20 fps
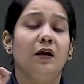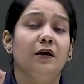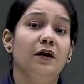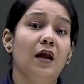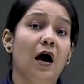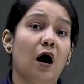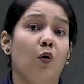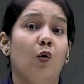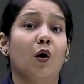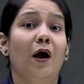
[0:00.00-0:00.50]

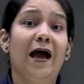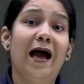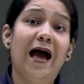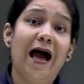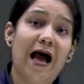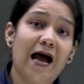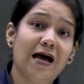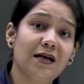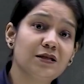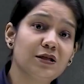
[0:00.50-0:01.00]
Now,
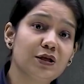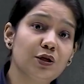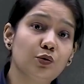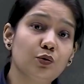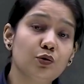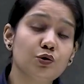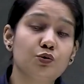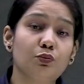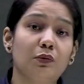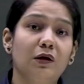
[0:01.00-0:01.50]
as
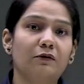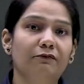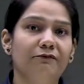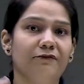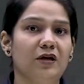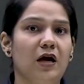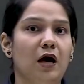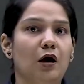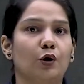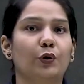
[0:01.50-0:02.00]
usual,
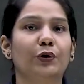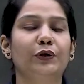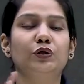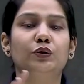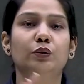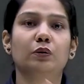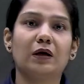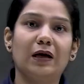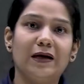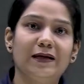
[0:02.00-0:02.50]
we are going
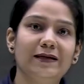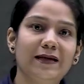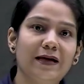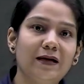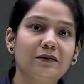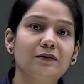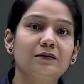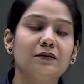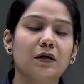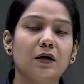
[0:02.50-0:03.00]
to
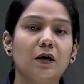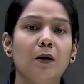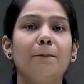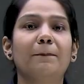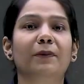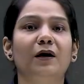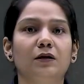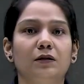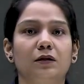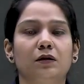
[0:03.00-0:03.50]
conduct the
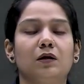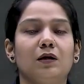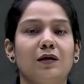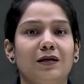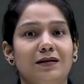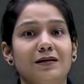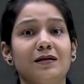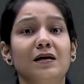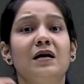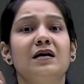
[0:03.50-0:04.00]

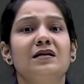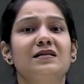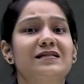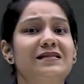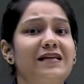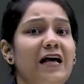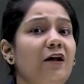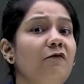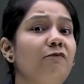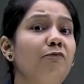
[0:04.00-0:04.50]
particular
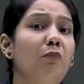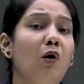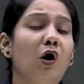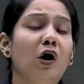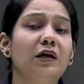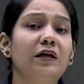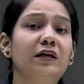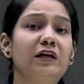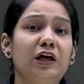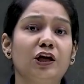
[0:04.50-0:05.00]

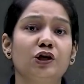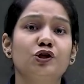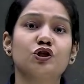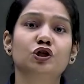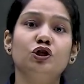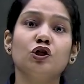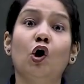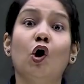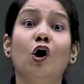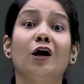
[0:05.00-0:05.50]

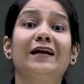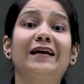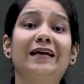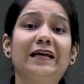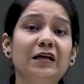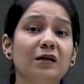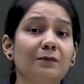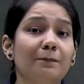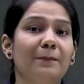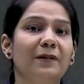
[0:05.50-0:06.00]
self-pollination or
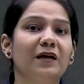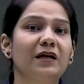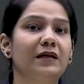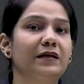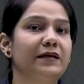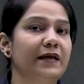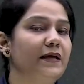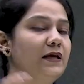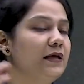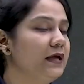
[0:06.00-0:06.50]

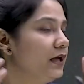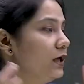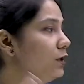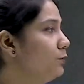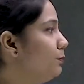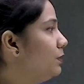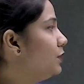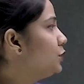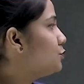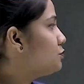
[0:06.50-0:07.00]
inbreeding
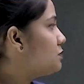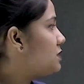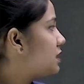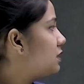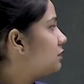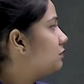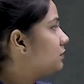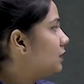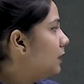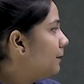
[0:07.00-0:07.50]
in
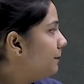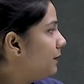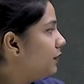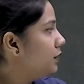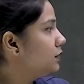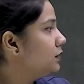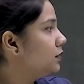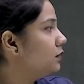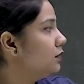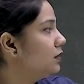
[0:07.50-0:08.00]
between the
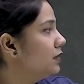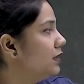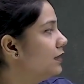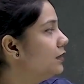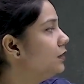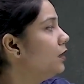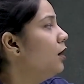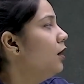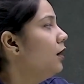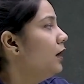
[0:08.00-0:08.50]

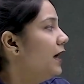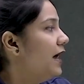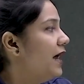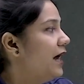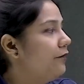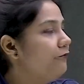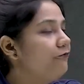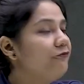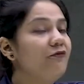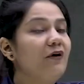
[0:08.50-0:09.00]
particular
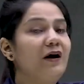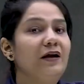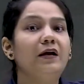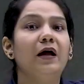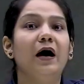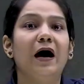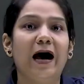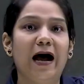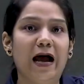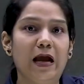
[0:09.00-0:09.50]
F1
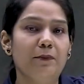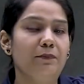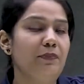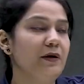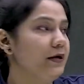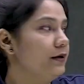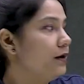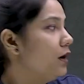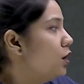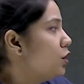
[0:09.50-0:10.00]

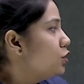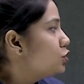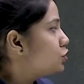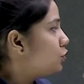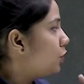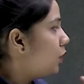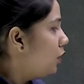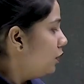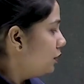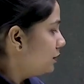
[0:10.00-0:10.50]
hybrid.
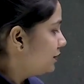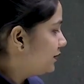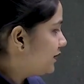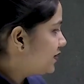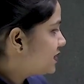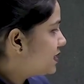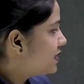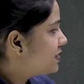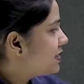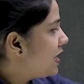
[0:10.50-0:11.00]
So,
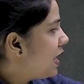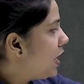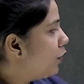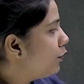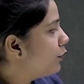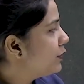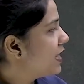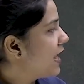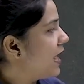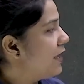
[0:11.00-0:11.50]
this is how
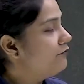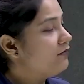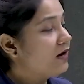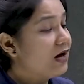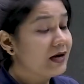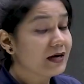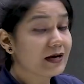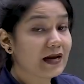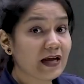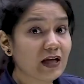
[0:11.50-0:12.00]
we have
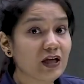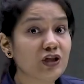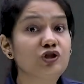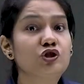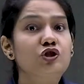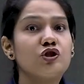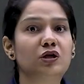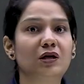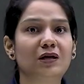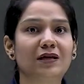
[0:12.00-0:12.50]

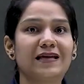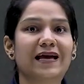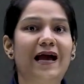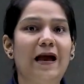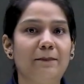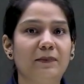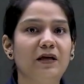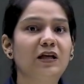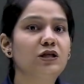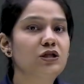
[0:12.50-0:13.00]
arranged the
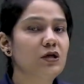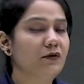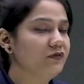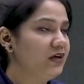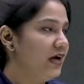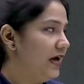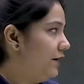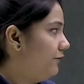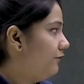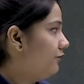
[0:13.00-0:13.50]
gametes of
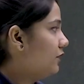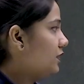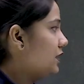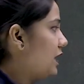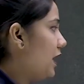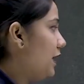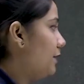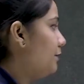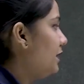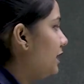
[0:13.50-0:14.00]
the F1
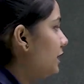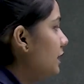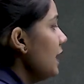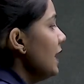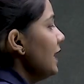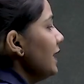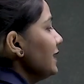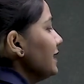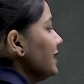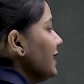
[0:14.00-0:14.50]
hybrid,
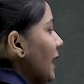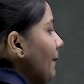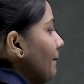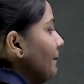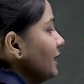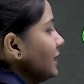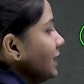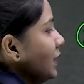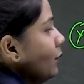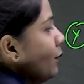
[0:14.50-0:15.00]

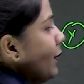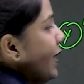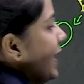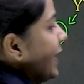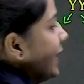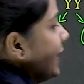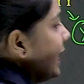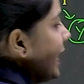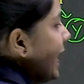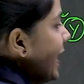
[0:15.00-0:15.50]
capital
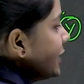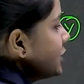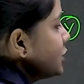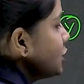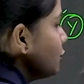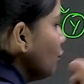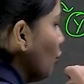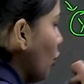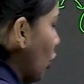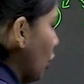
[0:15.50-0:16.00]
Y and
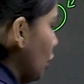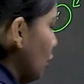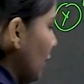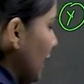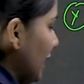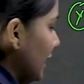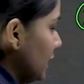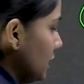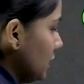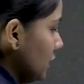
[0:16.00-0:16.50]
small
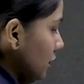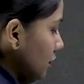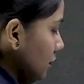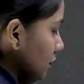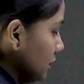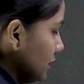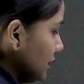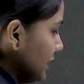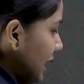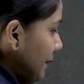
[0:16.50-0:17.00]
y here,
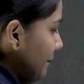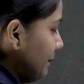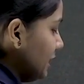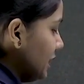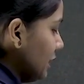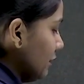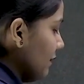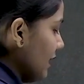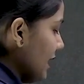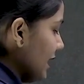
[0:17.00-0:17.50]

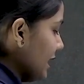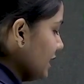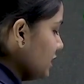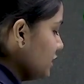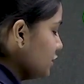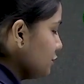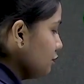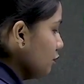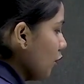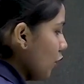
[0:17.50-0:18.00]
capital Y
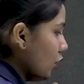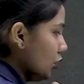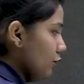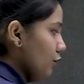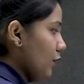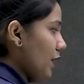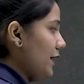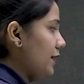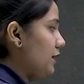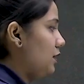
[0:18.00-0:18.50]
and small
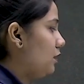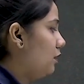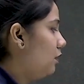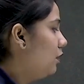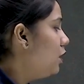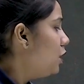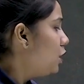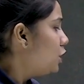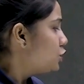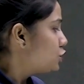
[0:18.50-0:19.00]
y here.
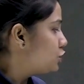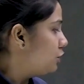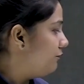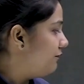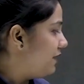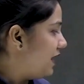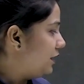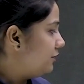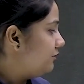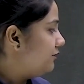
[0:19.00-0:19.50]
So,
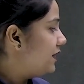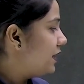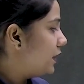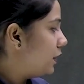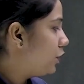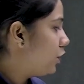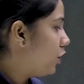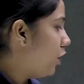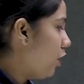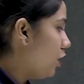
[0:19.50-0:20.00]
when we
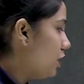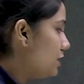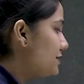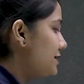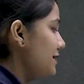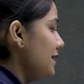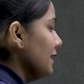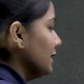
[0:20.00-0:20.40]
cross